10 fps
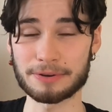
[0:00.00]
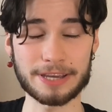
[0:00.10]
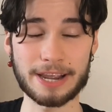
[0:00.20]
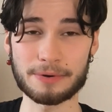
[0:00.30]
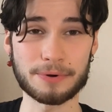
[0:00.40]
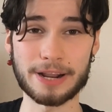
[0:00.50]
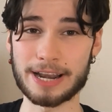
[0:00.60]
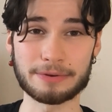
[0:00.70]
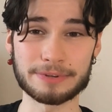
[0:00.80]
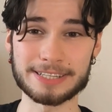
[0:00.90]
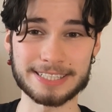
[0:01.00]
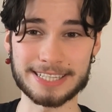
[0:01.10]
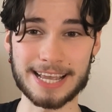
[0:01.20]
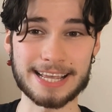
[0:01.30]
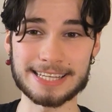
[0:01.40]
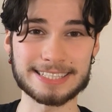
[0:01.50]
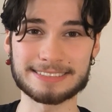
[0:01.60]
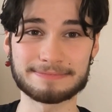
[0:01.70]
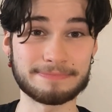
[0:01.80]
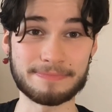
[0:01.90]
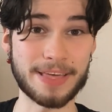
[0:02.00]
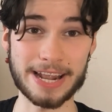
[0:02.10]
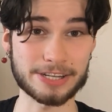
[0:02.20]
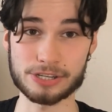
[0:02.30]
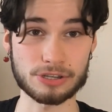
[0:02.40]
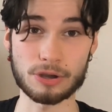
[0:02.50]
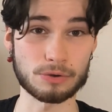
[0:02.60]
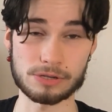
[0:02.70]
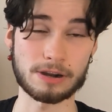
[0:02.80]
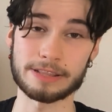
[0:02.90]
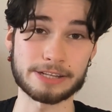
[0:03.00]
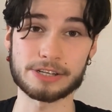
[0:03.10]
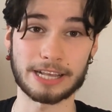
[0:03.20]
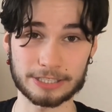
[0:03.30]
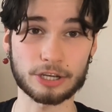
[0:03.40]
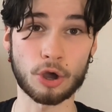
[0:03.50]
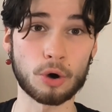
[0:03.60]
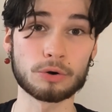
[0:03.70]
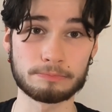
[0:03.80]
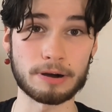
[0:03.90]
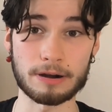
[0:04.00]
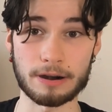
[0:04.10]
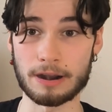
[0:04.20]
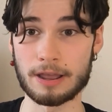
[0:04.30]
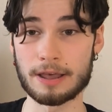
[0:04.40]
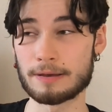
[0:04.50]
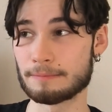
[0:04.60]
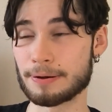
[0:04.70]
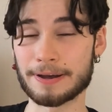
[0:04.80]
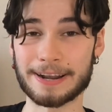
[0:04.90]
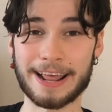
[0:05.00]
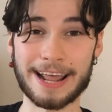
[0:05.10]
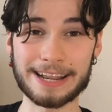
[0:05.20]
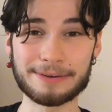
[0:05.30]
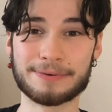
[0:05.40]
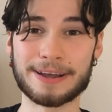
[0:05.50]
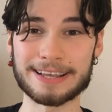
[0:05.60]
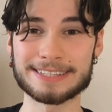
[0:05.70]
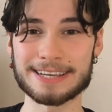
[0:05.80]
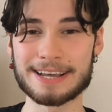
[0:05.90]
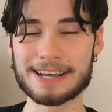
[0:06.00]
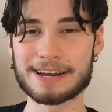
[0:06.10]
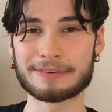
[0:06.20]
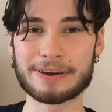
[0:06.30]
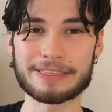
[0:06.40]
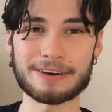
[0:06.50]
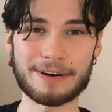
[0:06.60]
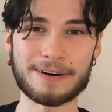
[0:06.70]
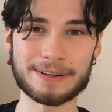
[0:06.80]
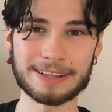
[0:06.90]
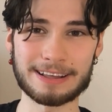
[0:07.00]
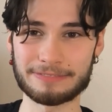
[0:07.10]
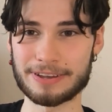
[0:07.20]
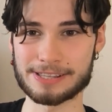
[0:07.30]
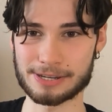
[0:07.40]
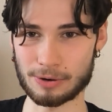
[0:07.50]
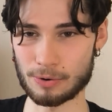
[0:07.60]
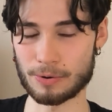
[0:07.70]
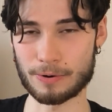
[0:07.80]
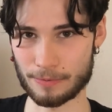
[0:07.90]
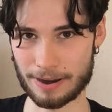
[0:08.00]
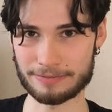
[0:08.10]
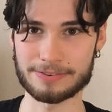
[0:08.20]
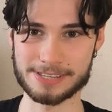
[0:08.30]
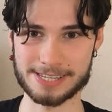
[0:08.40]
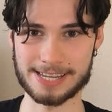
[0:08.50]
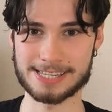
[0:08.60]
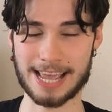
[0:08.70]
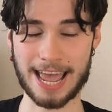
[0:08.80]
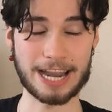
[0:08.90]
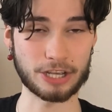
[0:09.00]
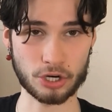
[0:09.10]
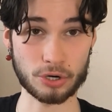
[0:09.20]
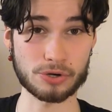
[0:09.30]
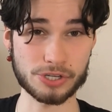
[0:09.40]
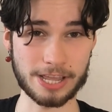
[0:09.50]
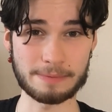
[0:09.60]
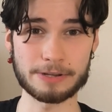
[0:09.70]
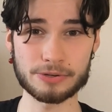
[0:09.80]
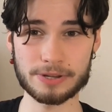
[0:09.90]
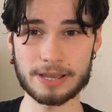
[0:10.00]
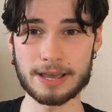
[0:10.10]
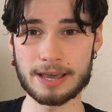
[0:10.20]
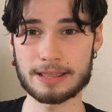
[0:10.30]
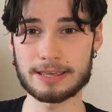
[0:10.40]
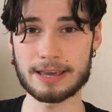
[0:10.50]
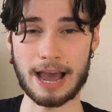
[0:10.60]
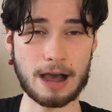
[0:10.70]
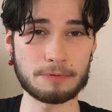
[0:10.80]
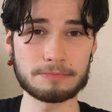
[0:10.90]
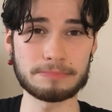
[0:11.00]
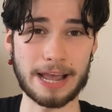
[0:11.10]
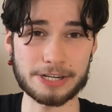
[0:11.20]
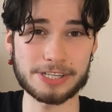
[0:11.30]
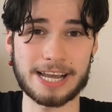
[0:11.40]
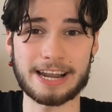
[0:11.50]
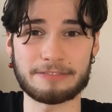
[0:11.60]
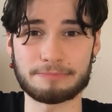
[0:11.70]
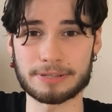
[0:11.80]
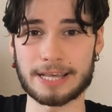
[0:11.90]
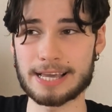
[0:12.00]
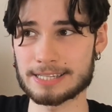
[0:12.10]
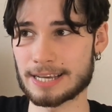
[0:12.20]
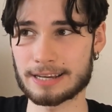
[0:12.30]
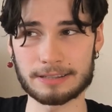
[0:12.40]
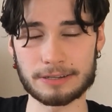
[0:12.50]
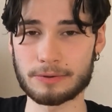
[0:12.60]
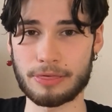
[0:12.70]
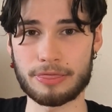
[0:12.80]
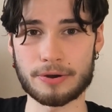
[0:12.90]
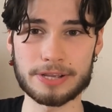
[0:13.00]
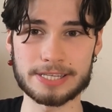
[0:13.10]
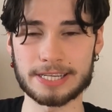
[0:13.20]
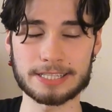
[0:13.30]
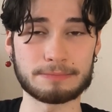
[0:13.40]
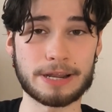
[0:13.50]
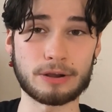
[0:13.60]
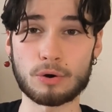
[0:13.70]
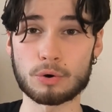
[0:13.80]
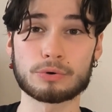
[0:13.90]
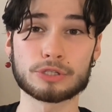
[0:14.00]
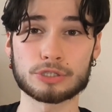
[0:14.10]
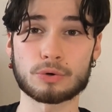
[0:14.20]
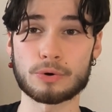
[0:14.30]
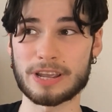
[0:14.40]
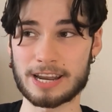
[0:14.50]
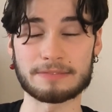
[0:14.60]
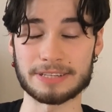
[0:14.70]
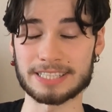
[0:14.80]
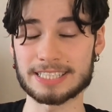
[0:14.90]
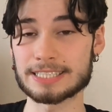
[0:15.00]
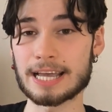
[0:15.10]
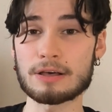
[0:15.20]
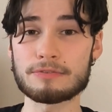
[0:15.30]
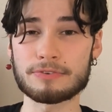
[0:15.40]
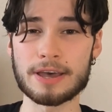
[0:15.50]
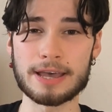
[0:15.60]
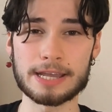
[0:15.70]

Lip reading: don't care what anyone says, that just goes hard. That's cold bar. But anyways, with all of its horror references and cursed imagery, the album actually kind of plays like a little 36-minute horror story in of itself,